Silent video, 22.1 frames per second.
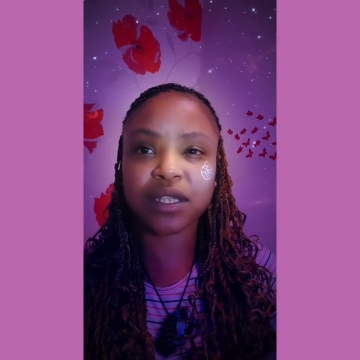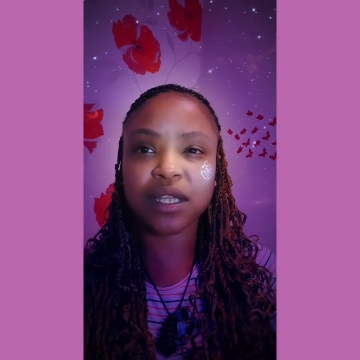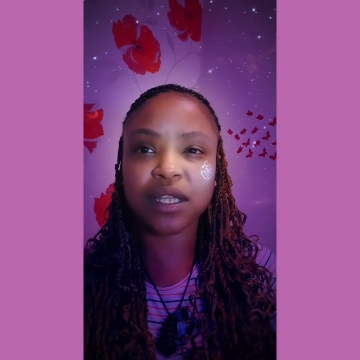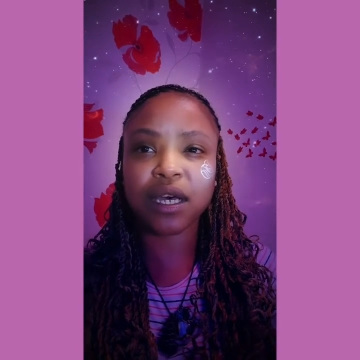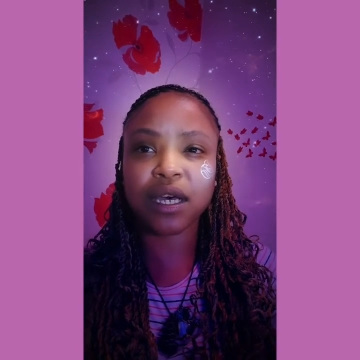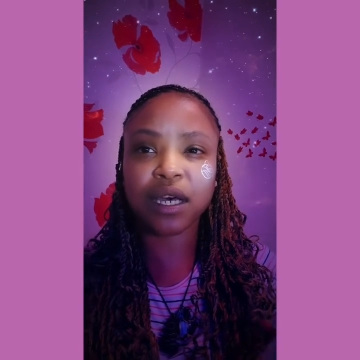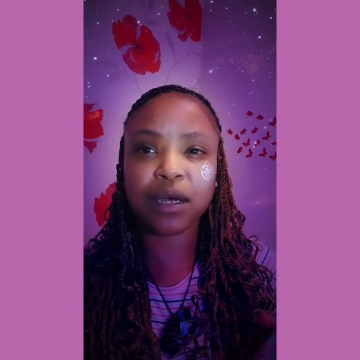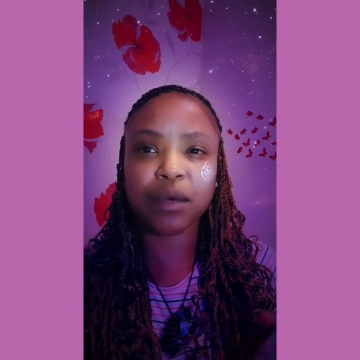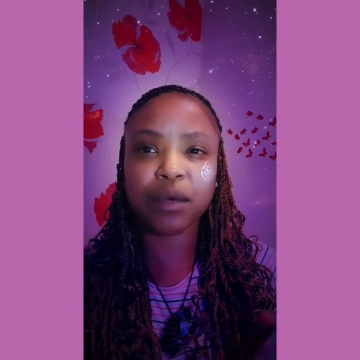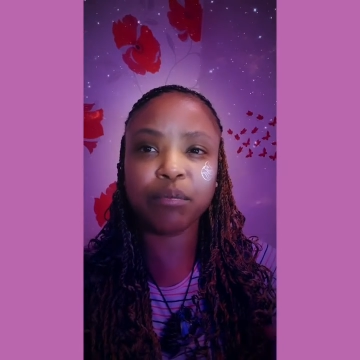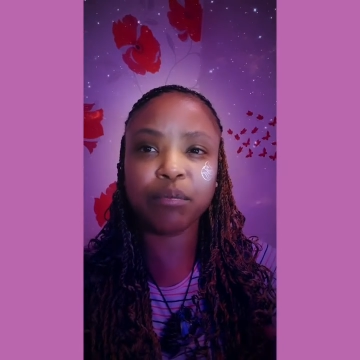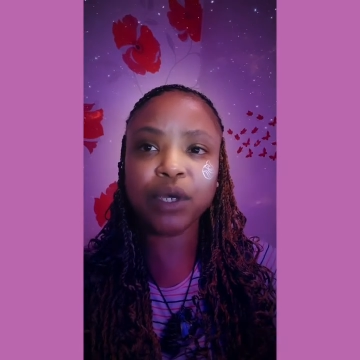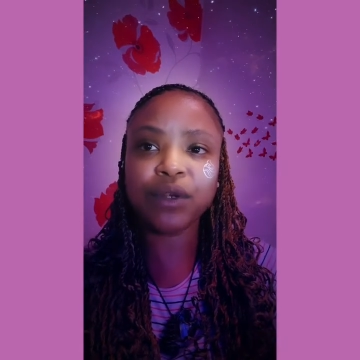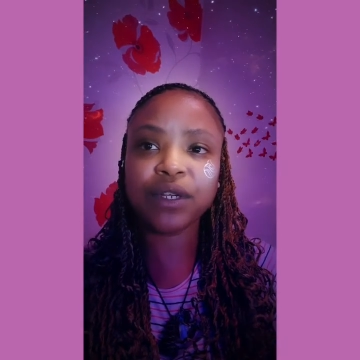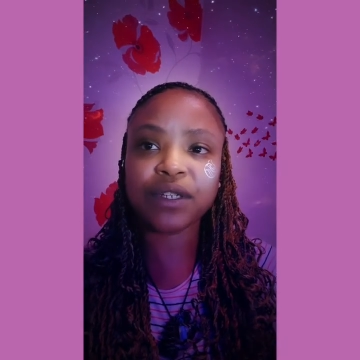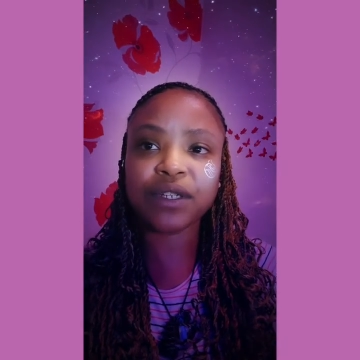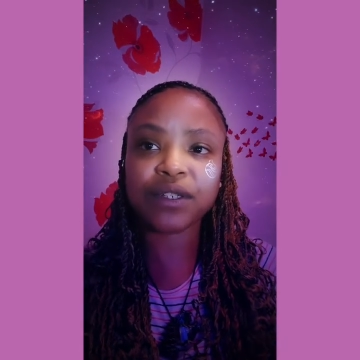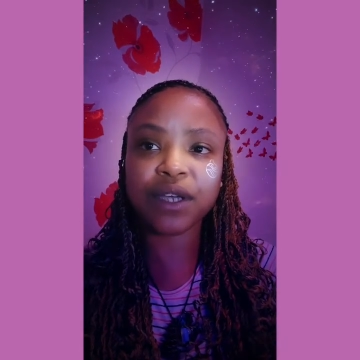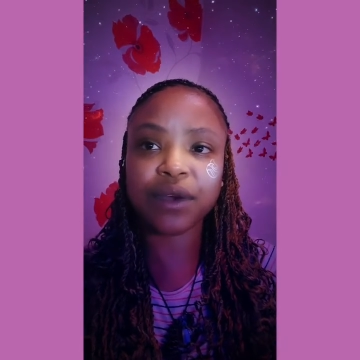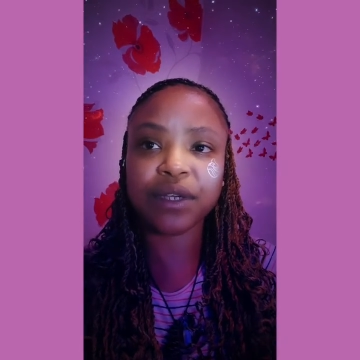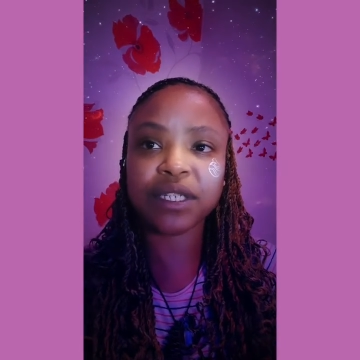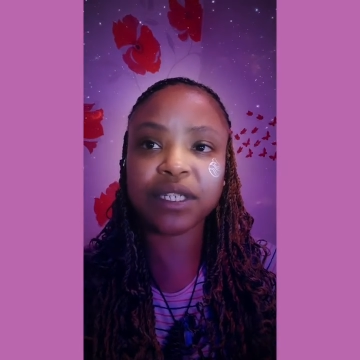the moon
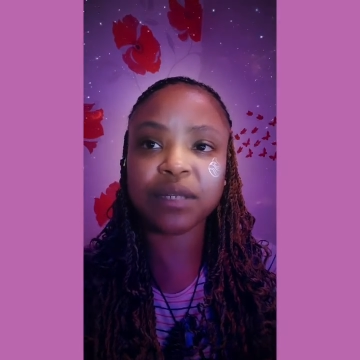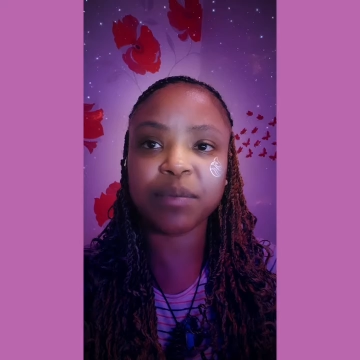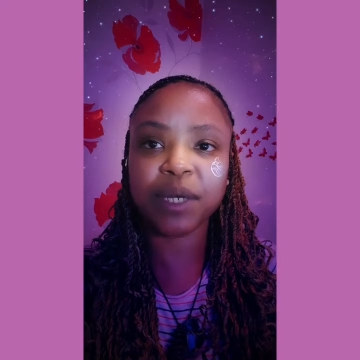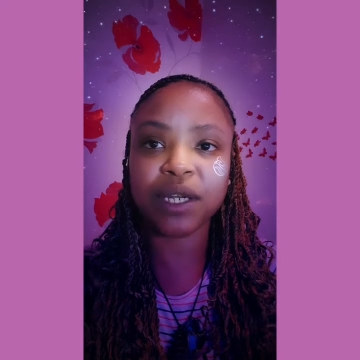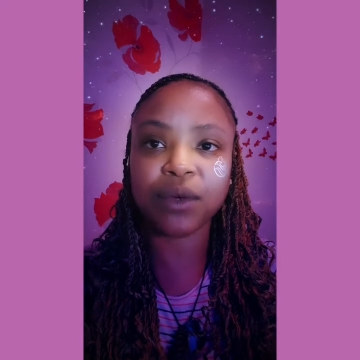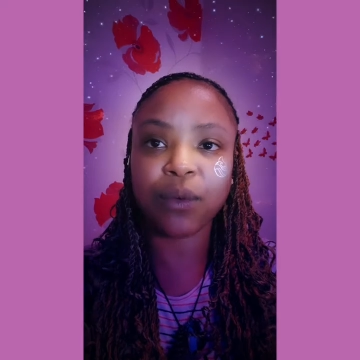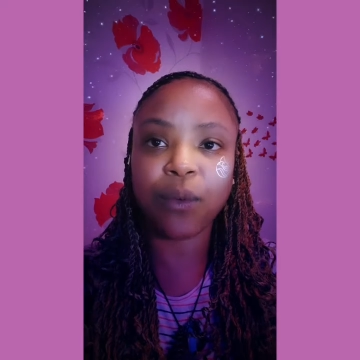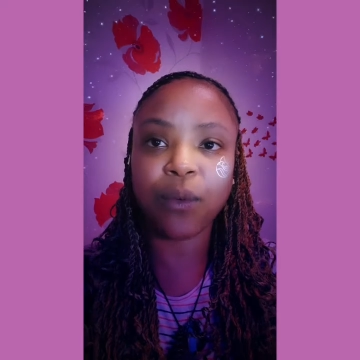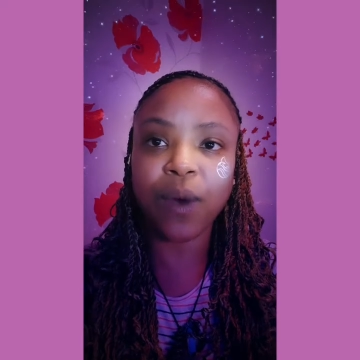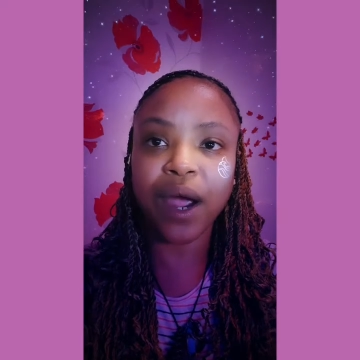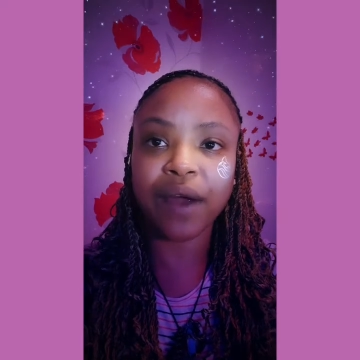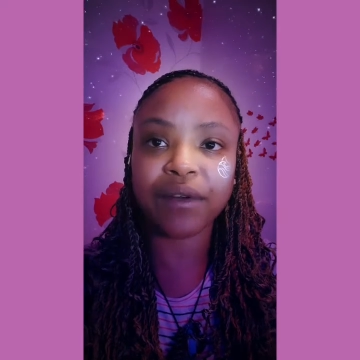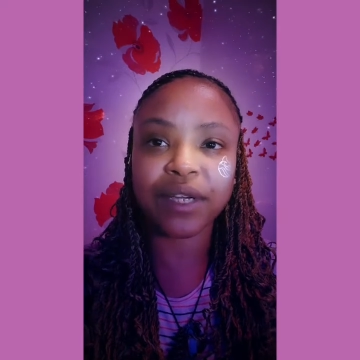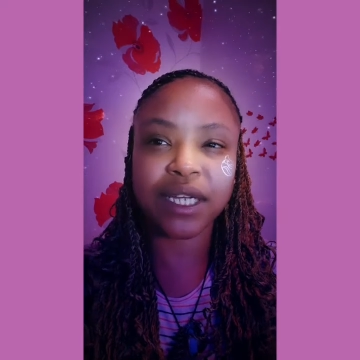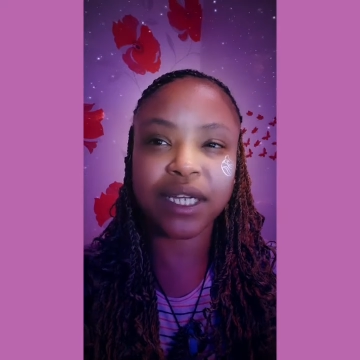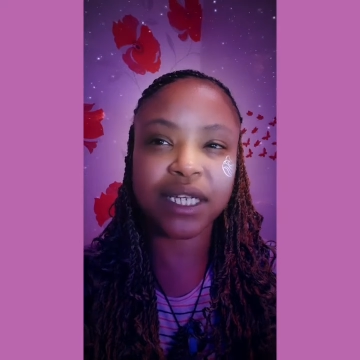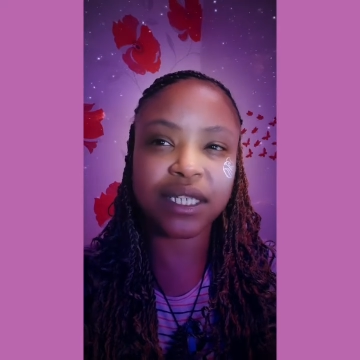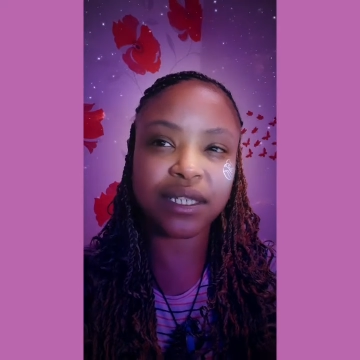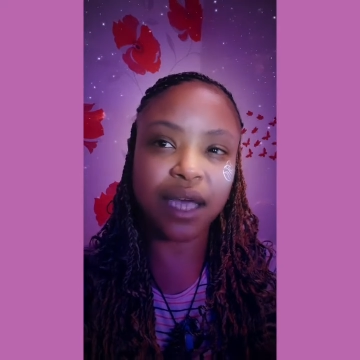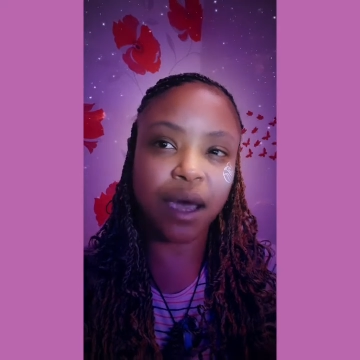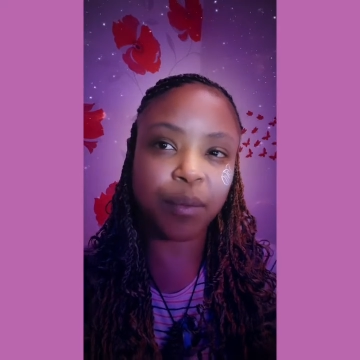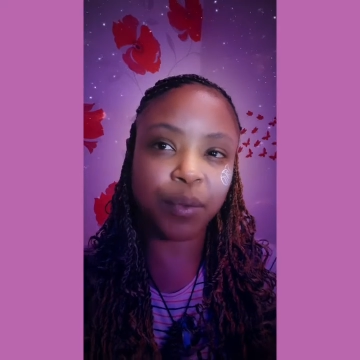is going to be in
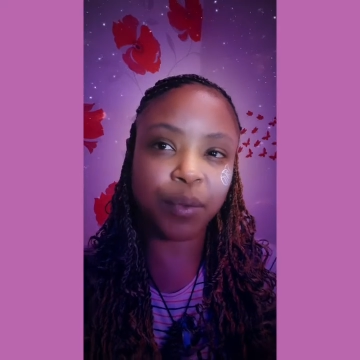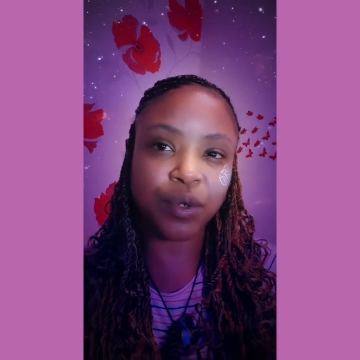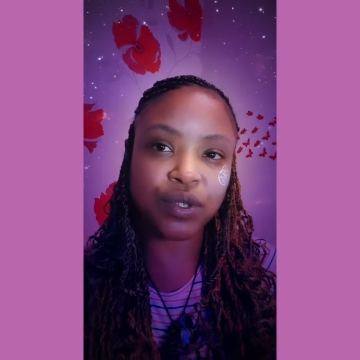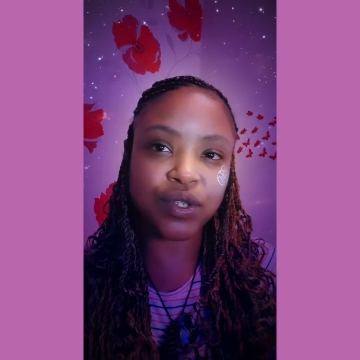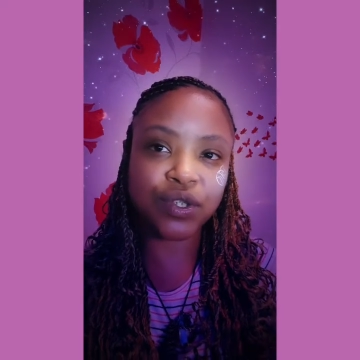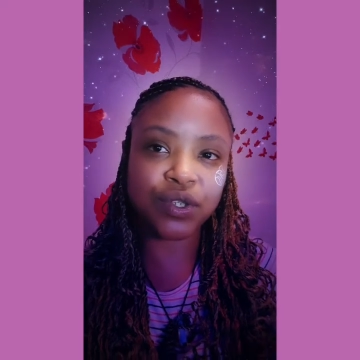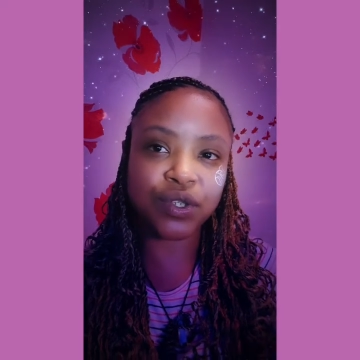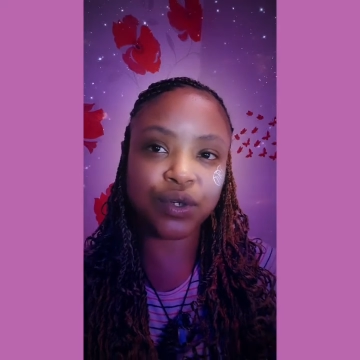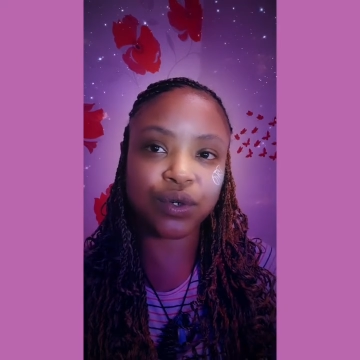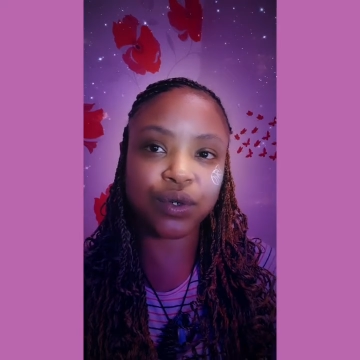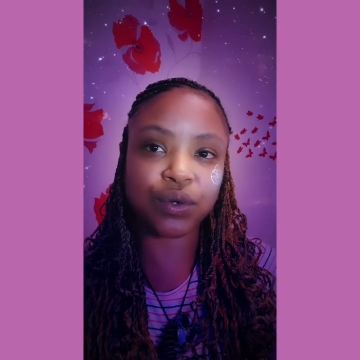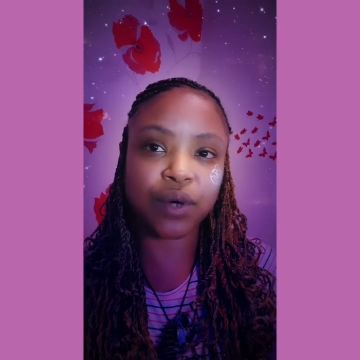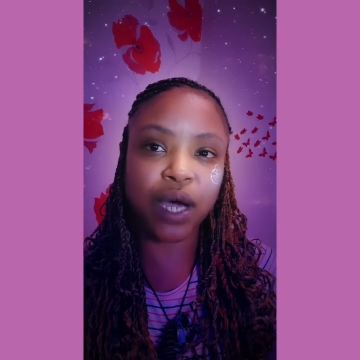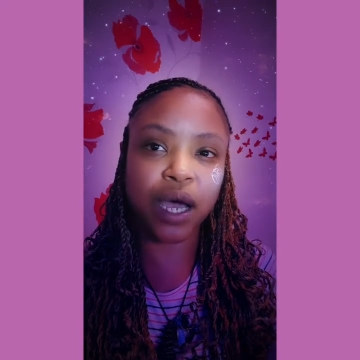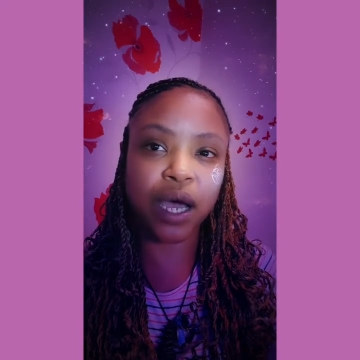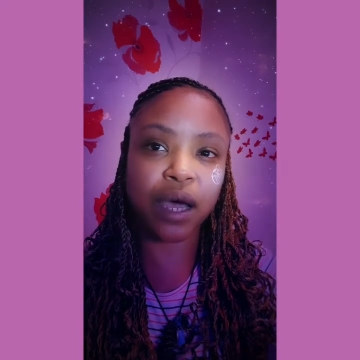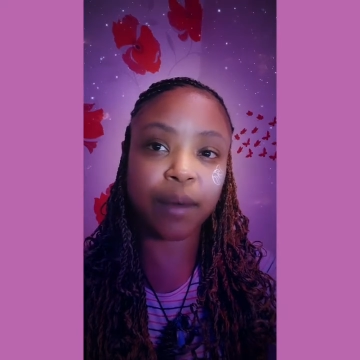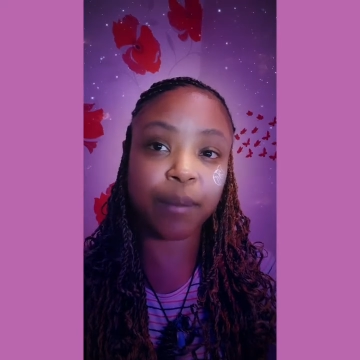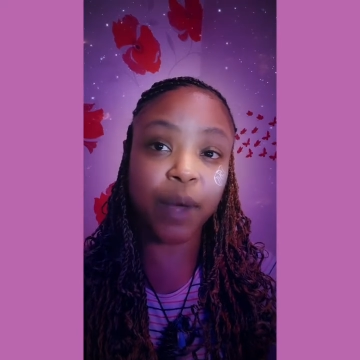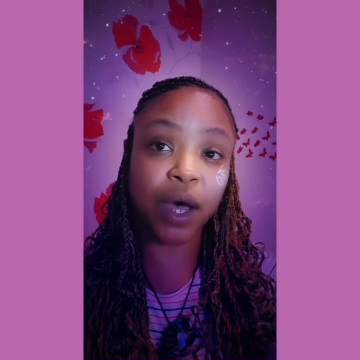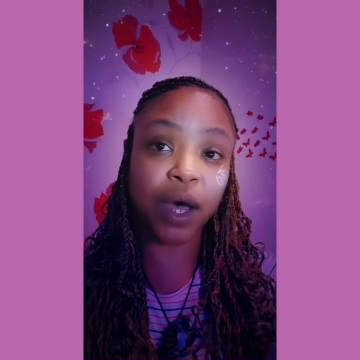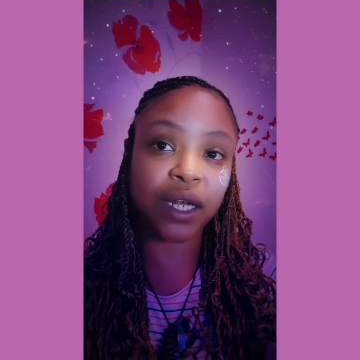Aquarius up until
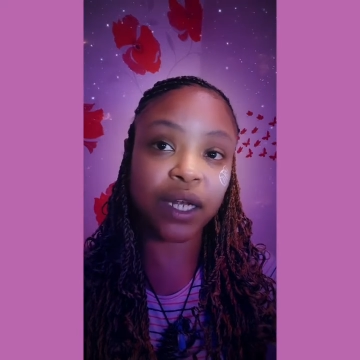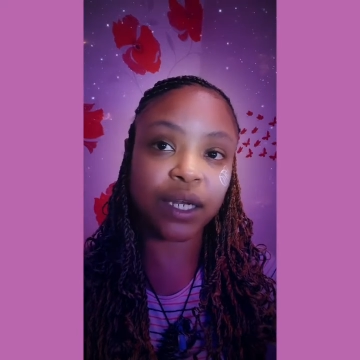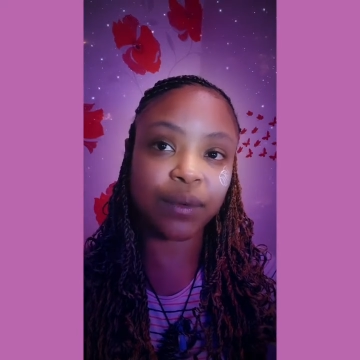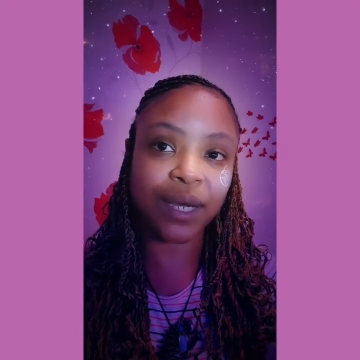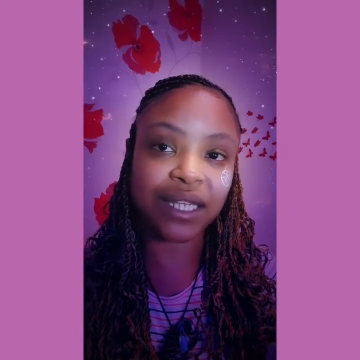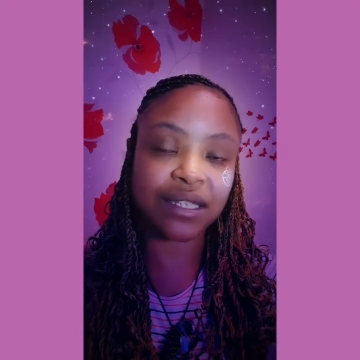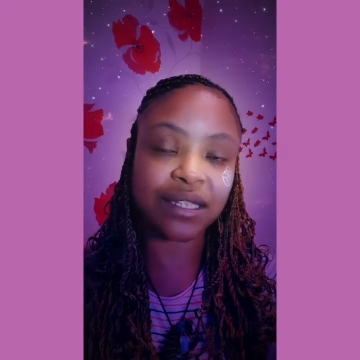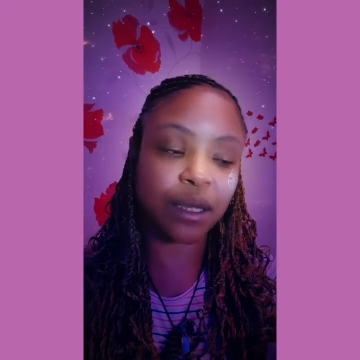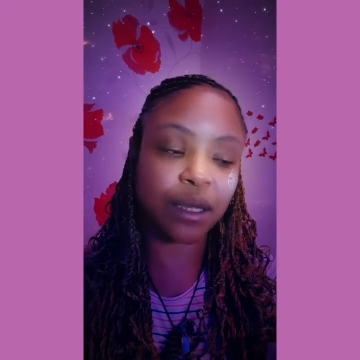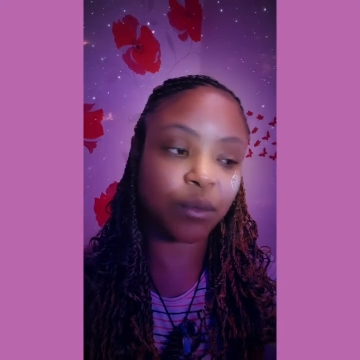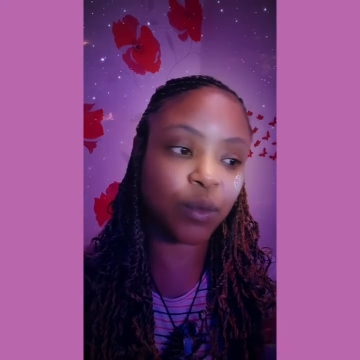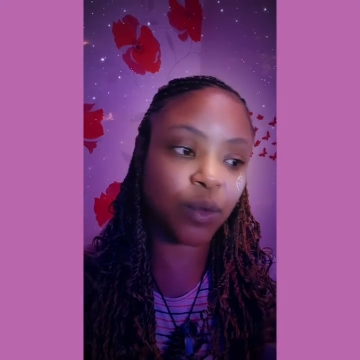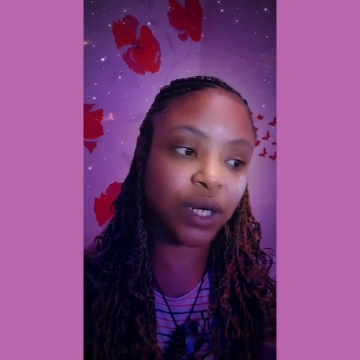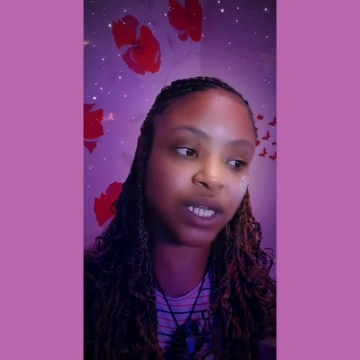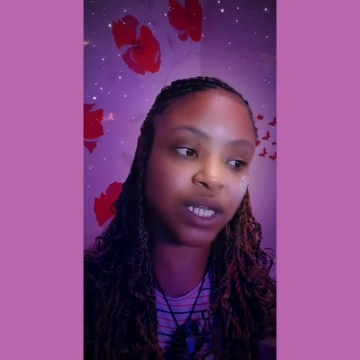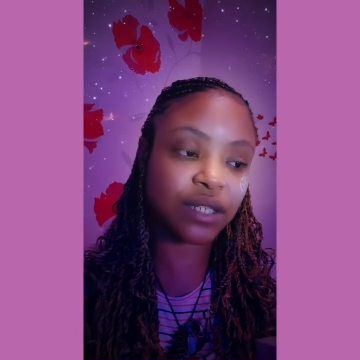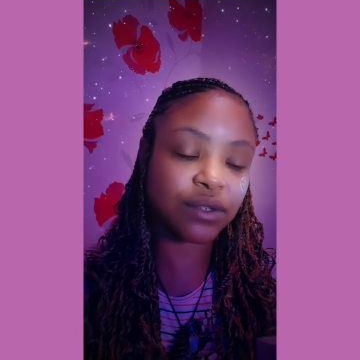early Wednesday morning.